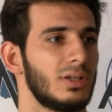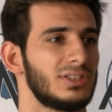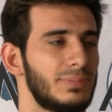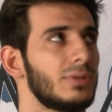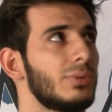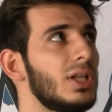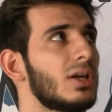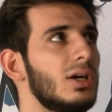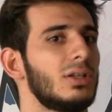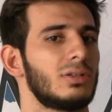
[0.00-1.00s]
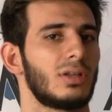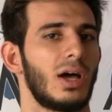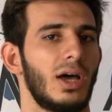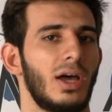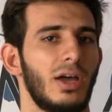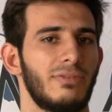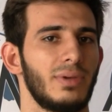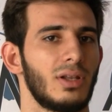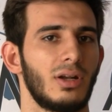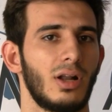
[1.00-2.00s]
It's been really good. I've
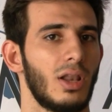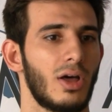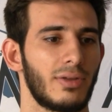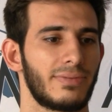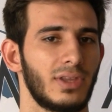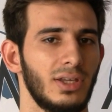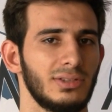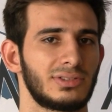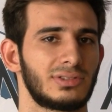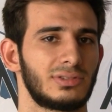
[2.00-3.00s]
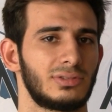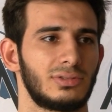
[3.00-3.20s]
been learning a lot of things,